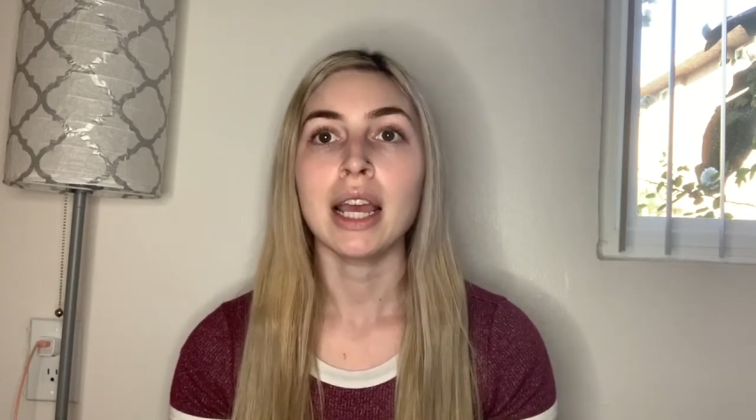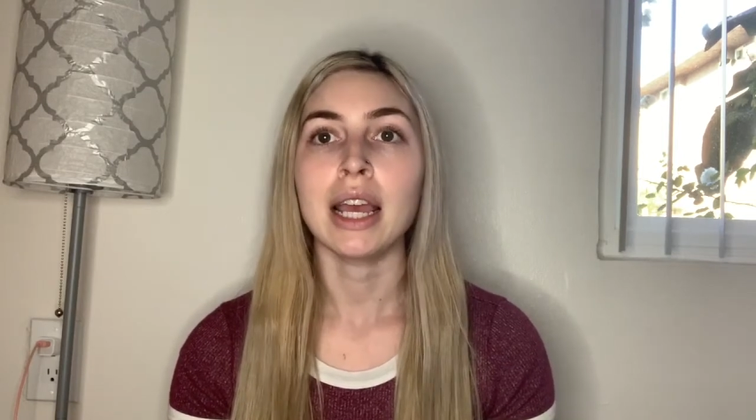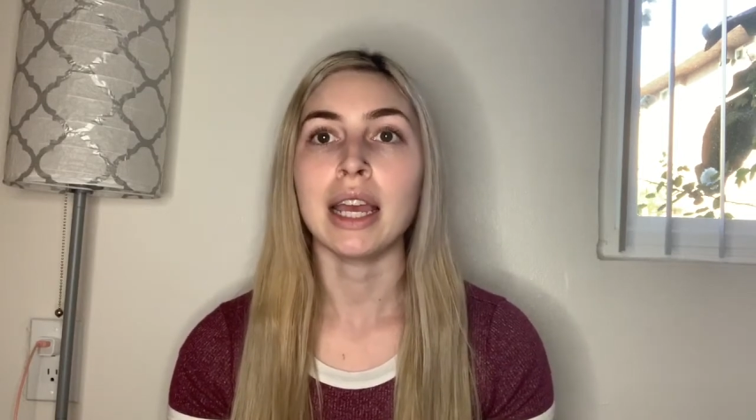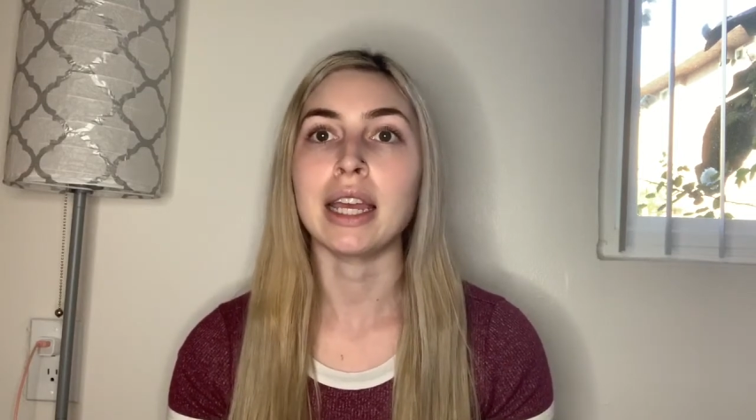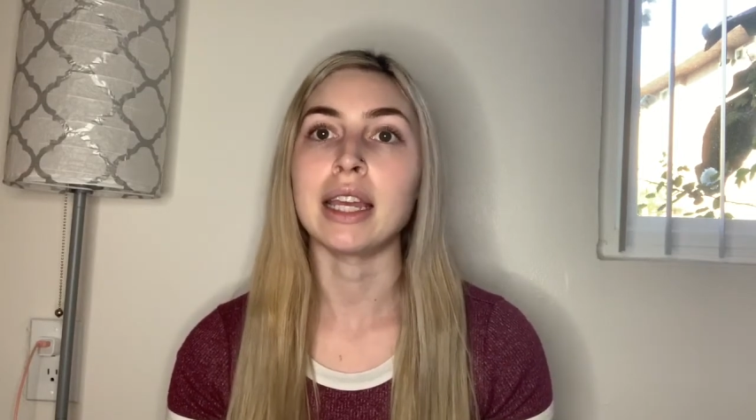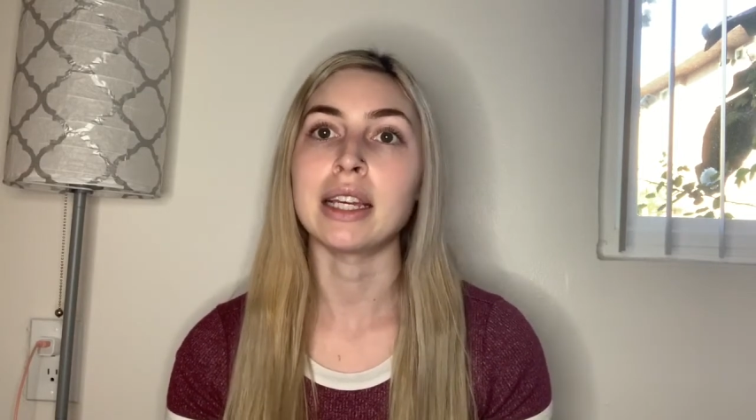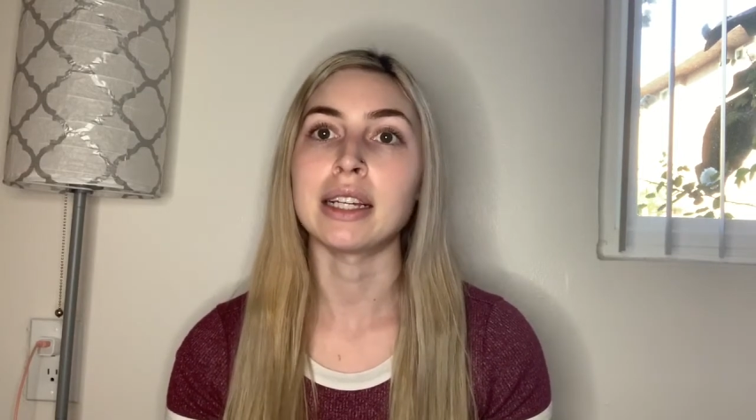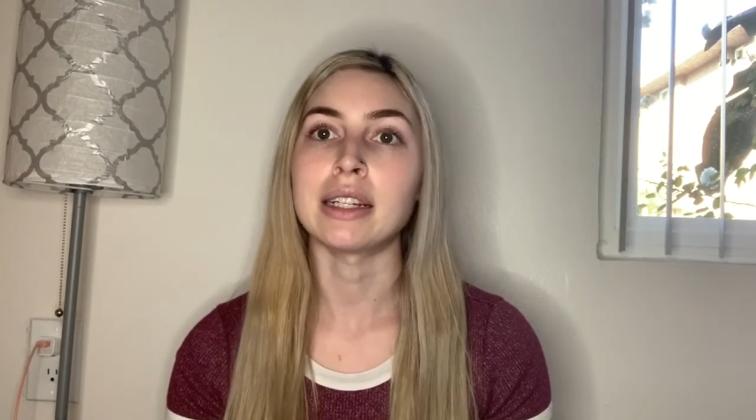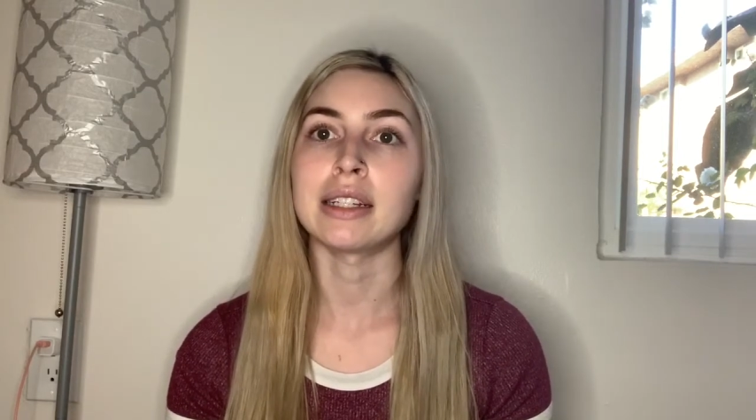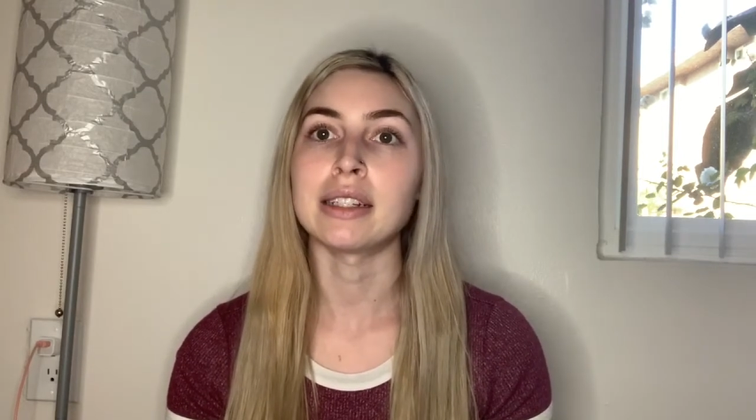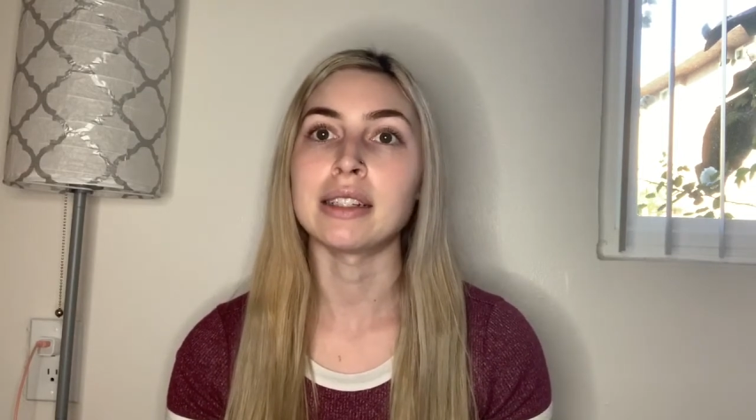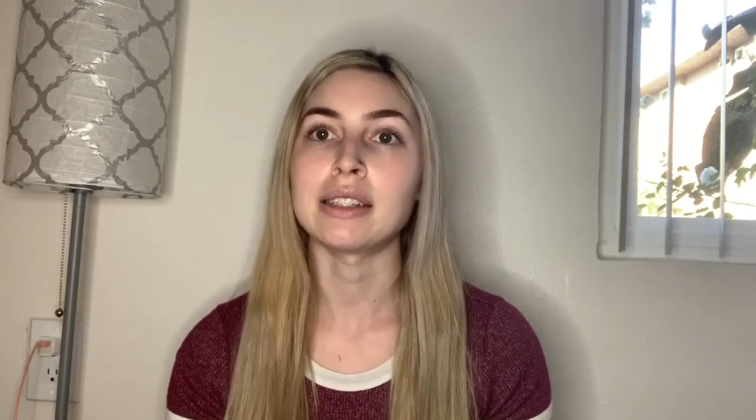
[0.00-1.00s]

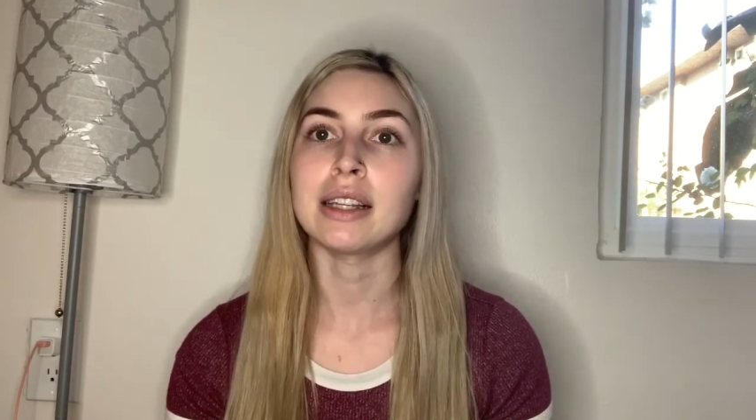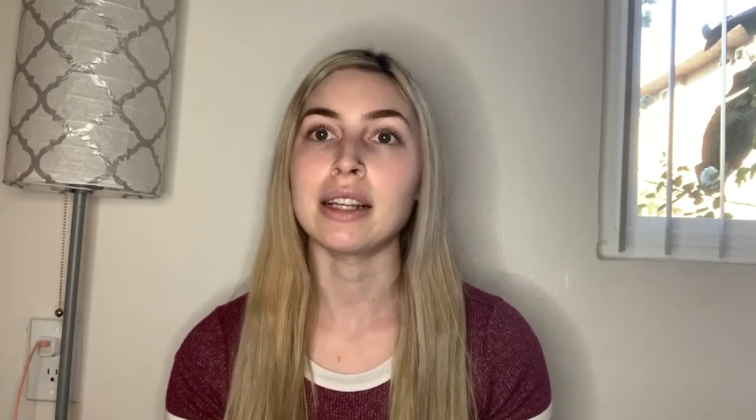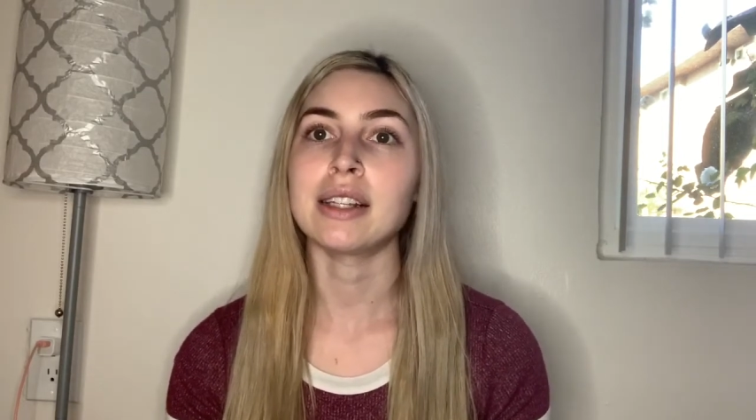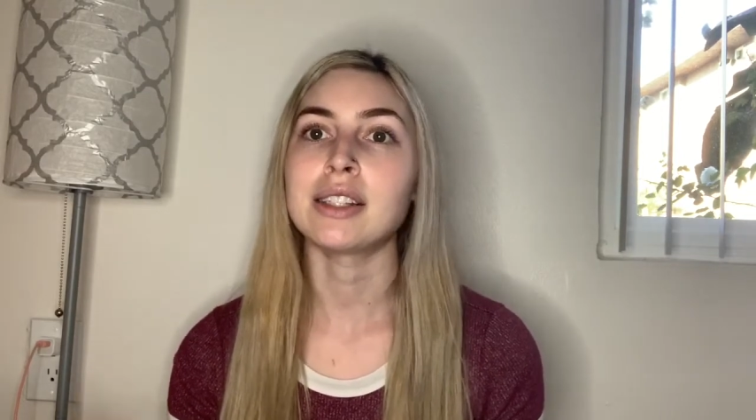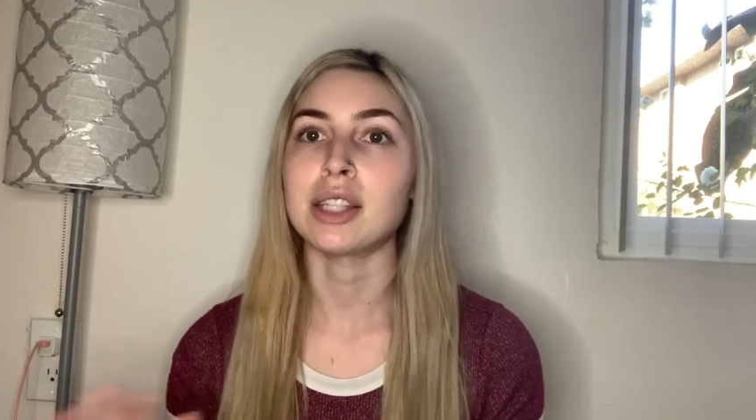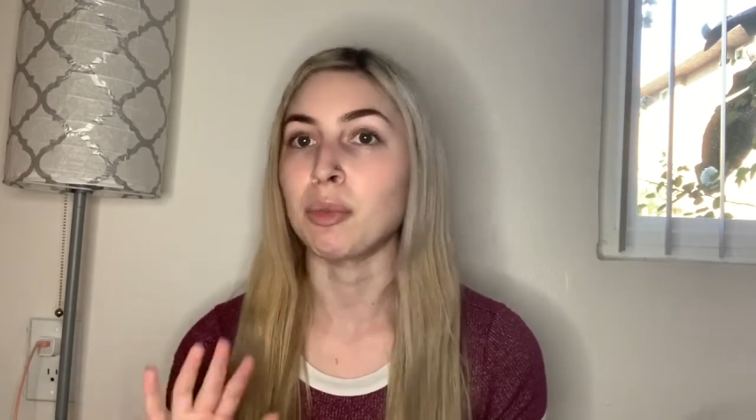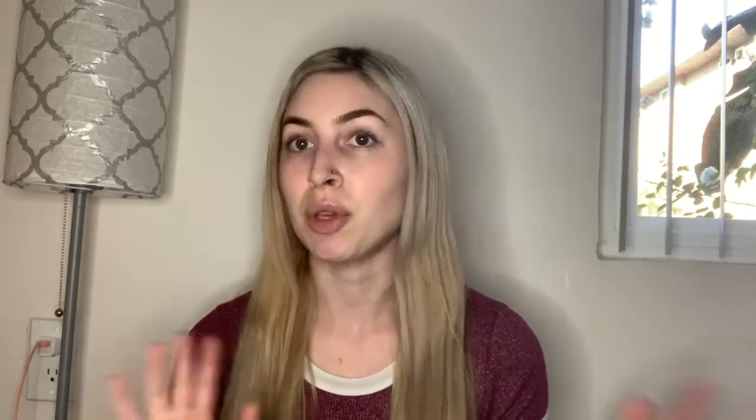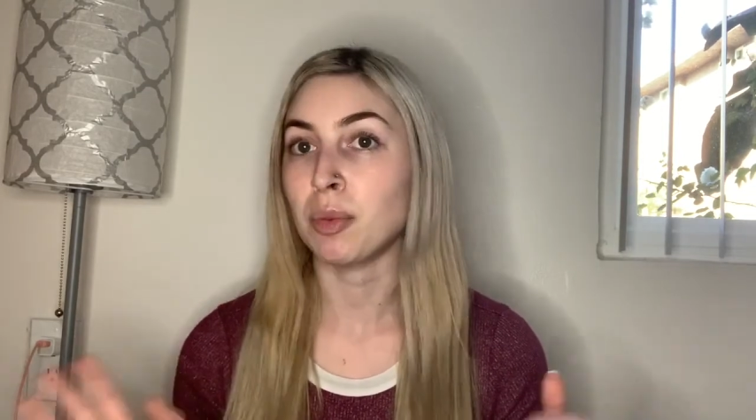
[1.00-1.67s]
and some of you